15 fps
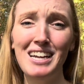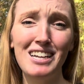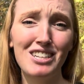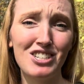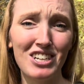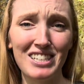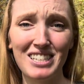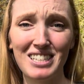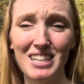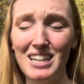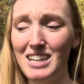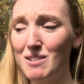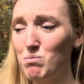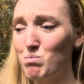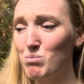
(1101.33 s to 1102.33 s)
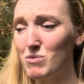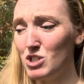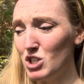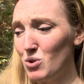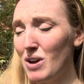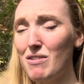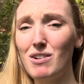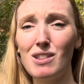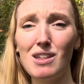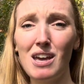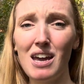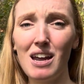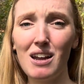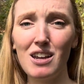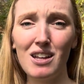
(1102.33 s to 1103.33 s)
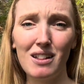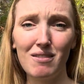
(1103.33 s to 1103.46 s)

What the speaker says: just do everything.